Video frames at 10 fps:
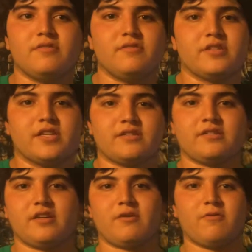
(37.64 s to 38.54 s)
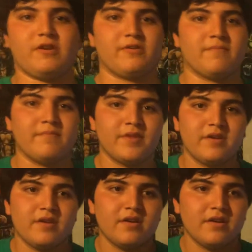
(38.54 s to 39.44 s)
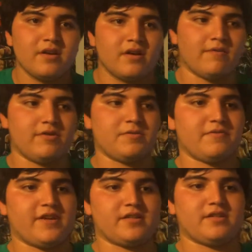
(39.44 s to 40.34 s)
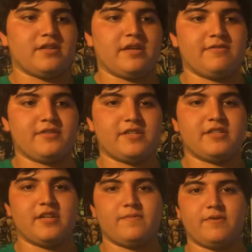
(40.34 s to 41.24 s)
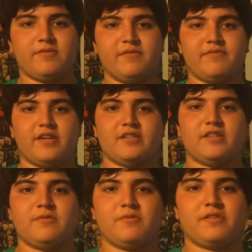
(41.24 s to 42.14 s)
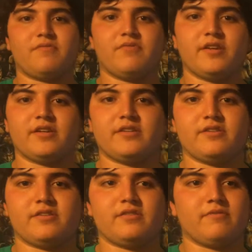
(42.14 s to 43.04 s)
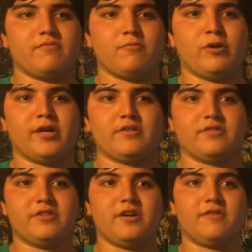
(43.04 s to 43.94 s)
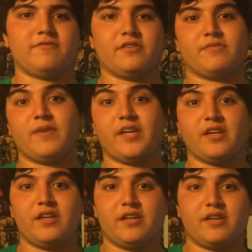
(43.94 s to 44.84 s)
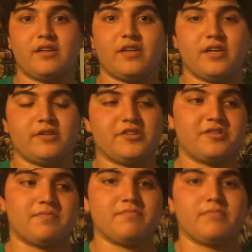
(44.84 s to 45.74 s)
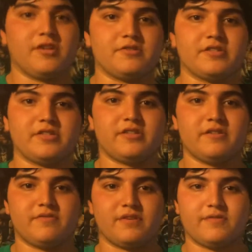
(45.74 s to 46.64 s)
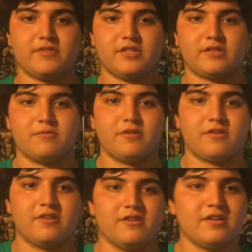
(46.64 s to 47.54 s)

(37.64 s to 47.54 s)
to the Texas State Aquarium. Ever since then I've always been fascinated with fish, whales, dolphins mainly, and just the ocean itself. I always liked the water.